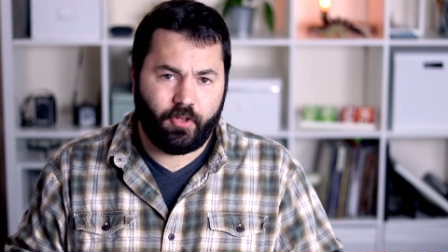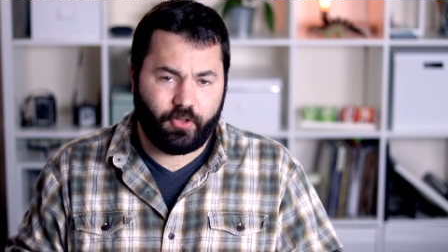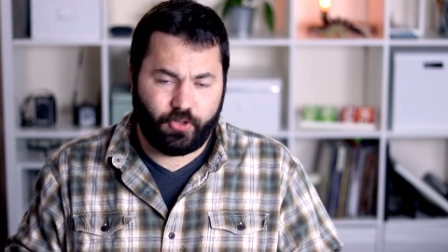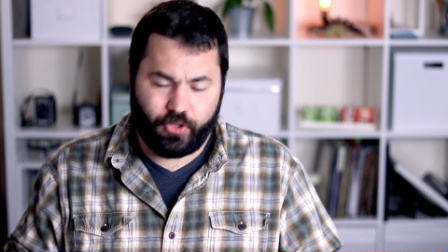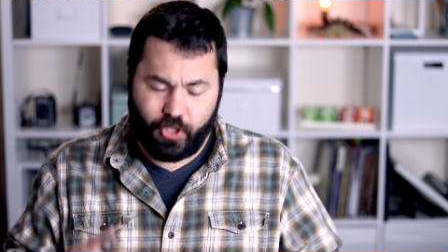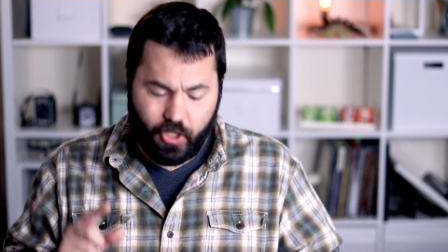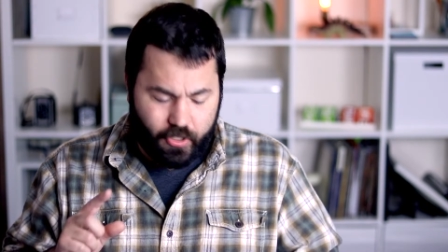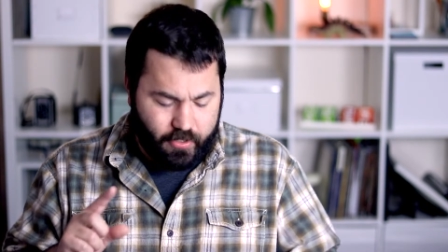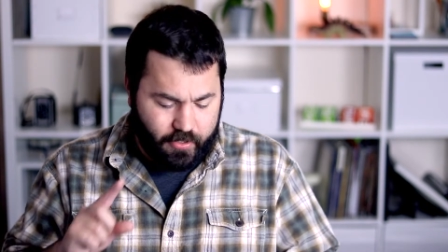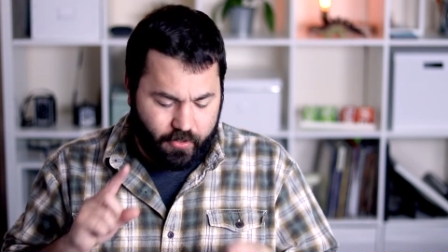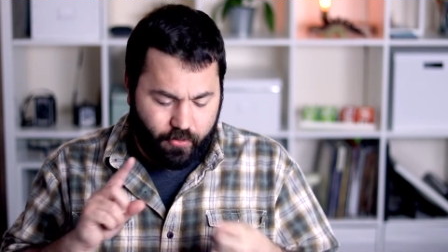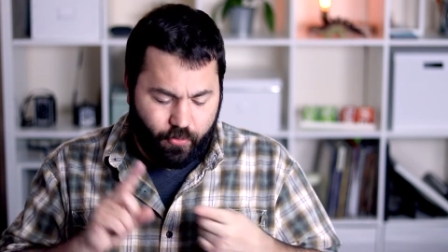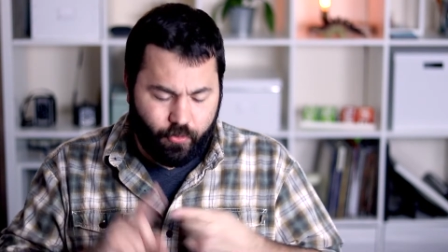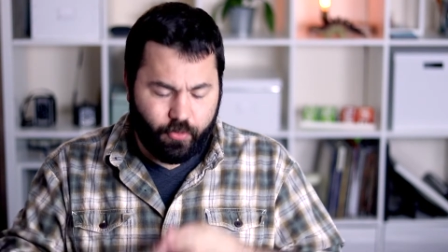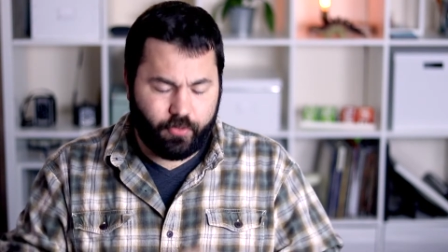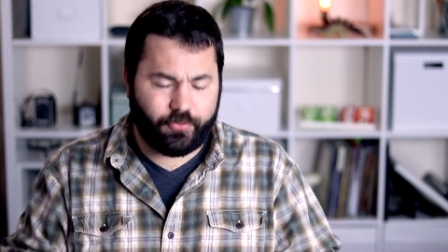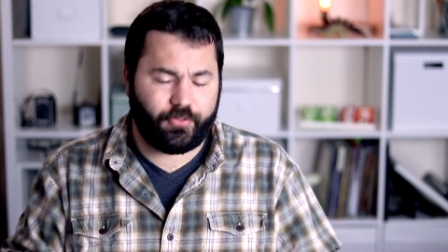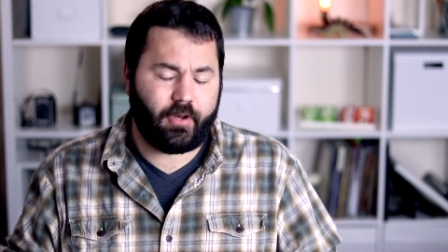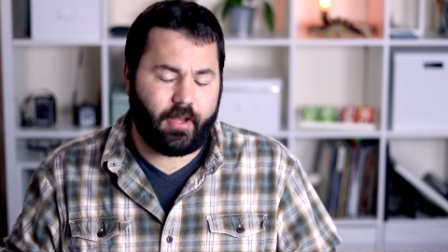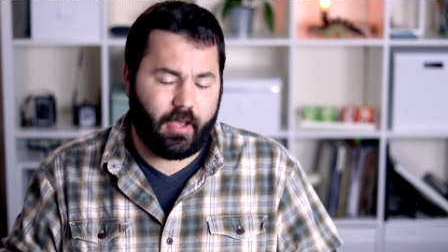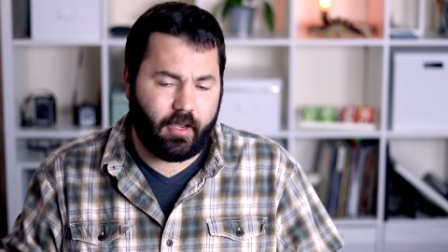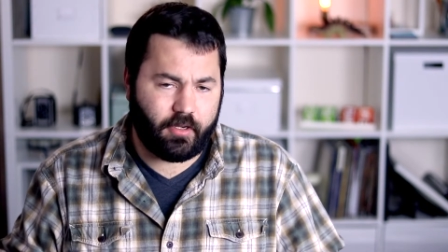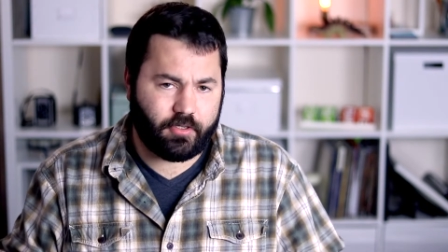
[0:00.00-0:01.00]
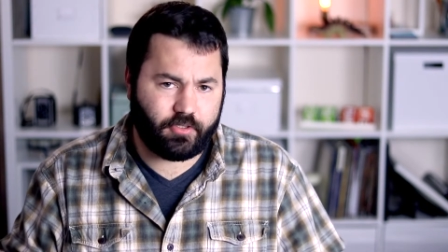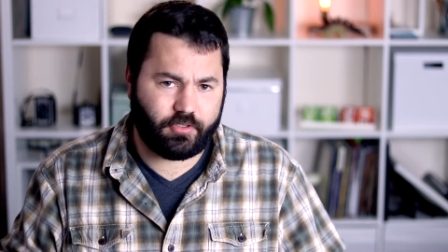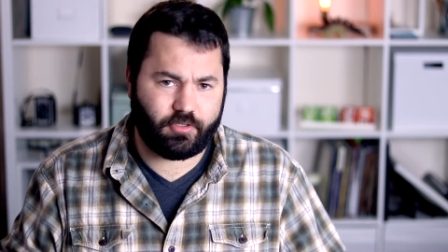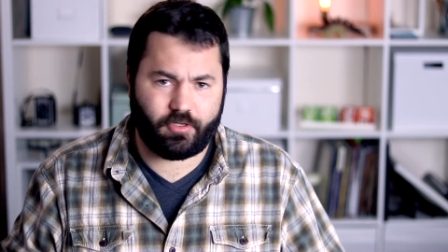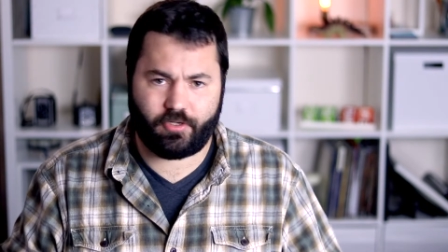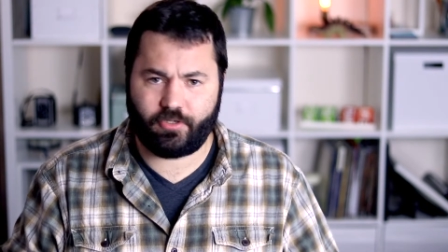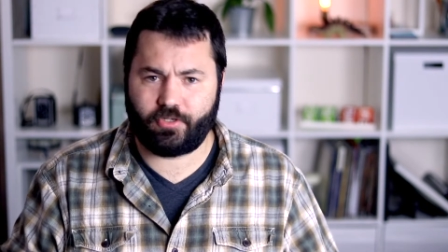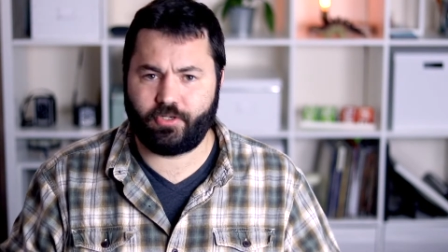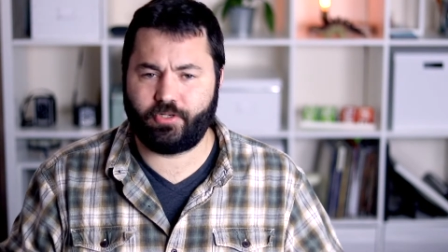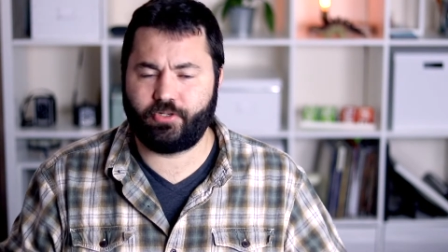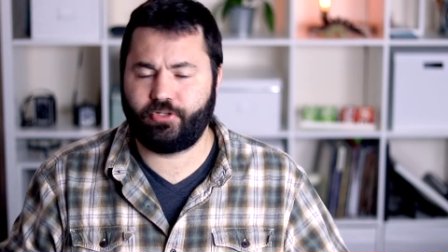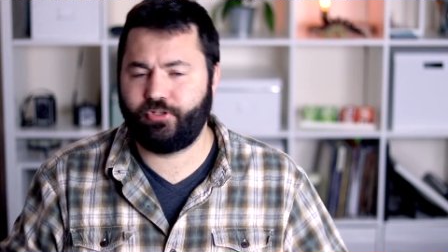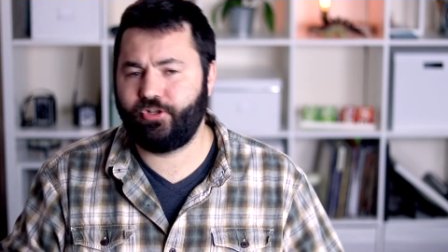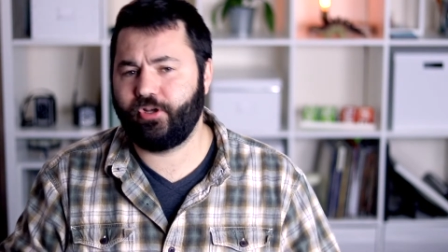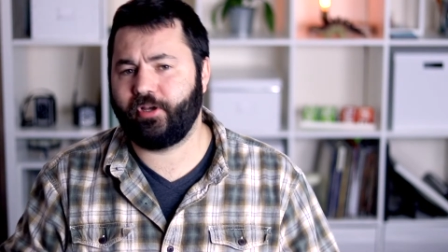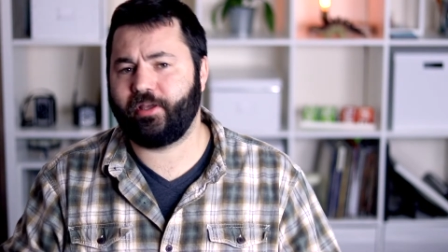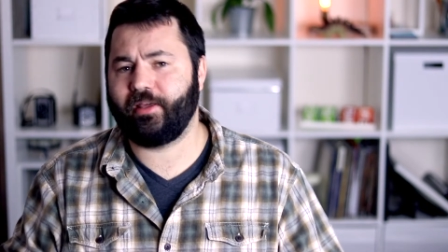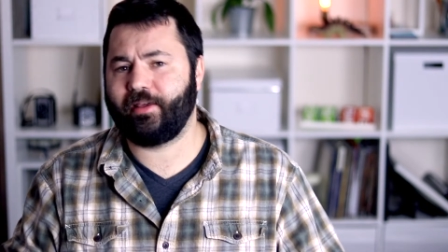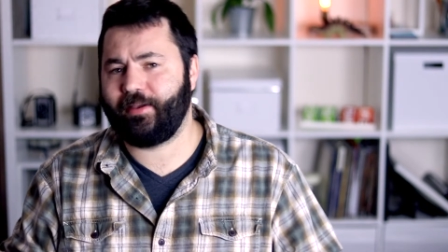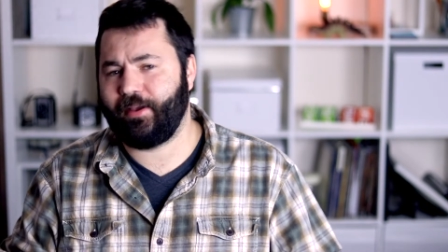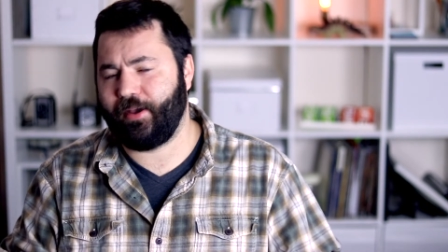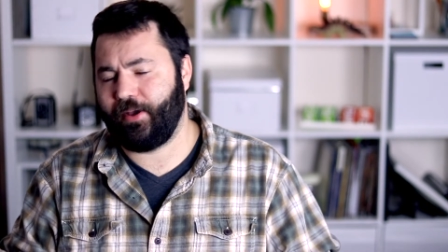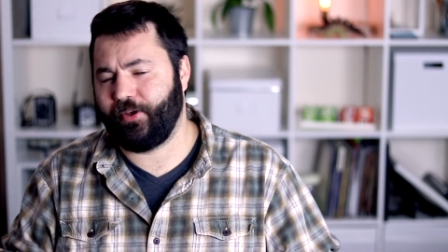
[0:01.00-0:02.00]
Look at Orthodox churches,
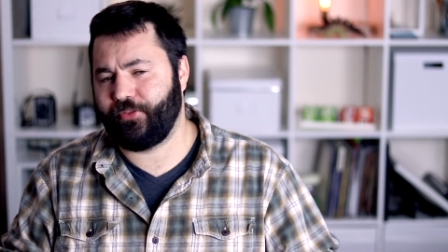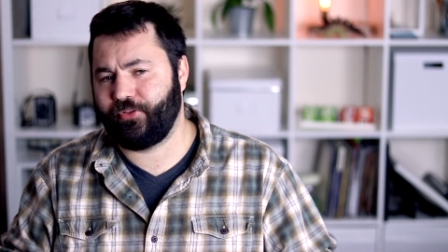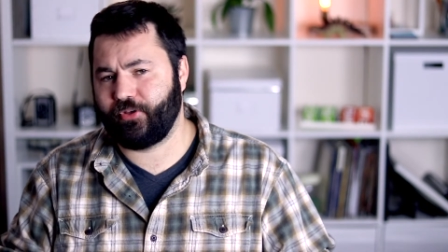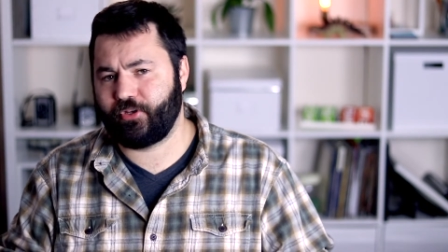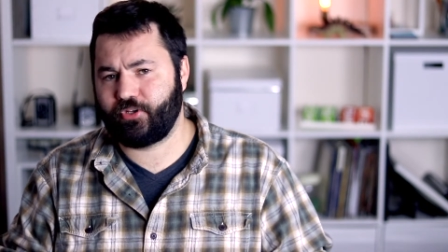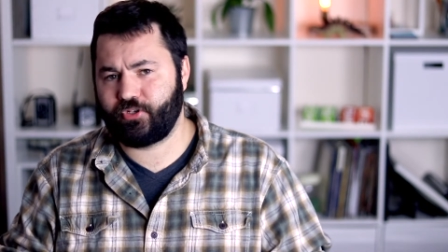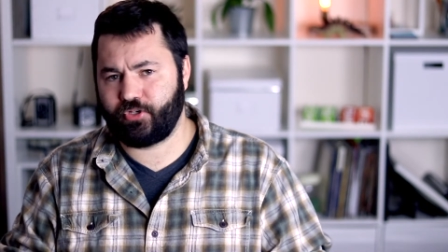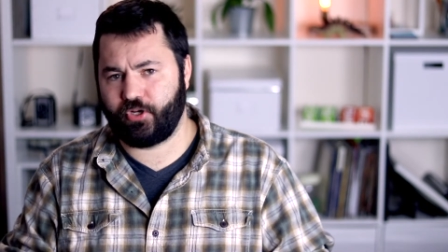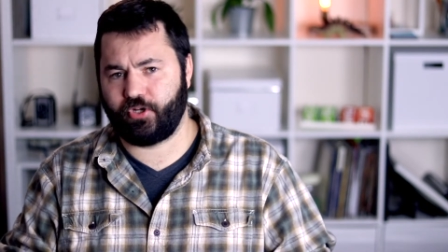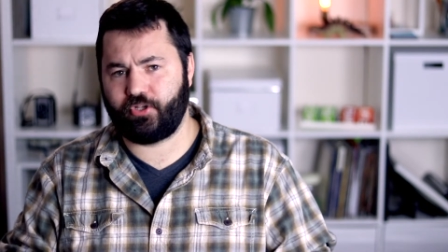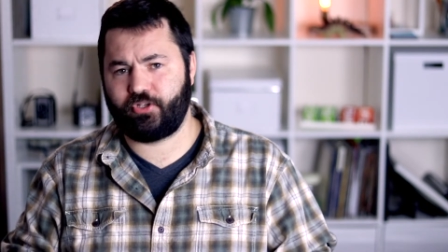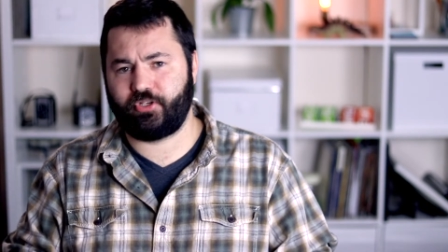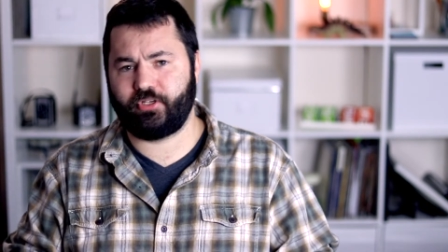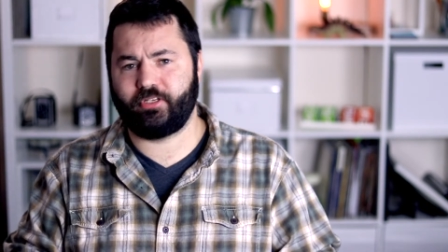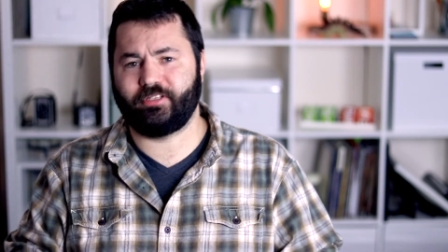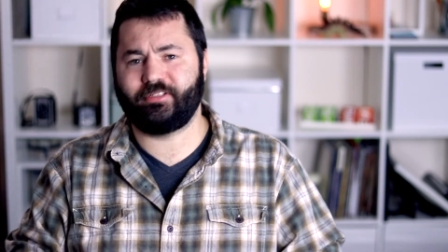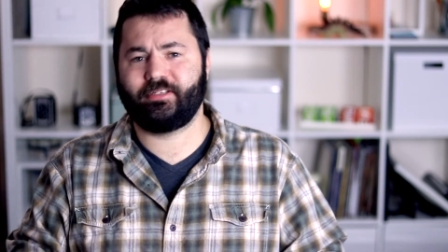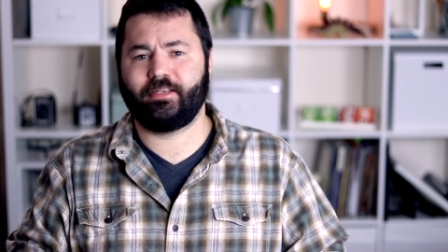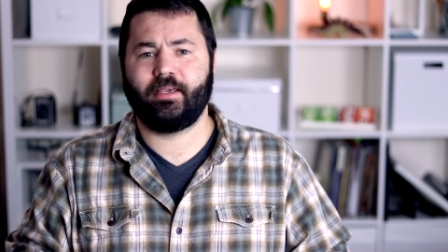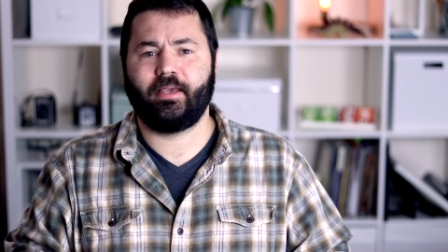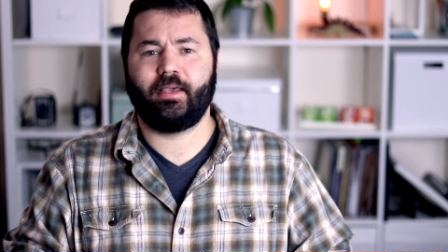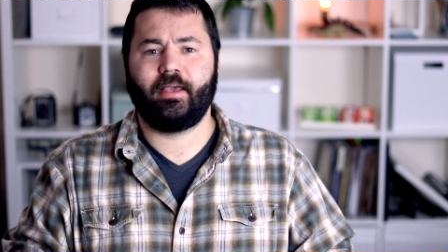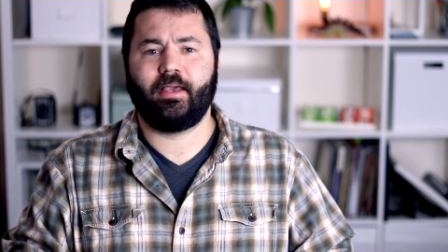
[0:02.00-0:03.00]
look at Catholic churches,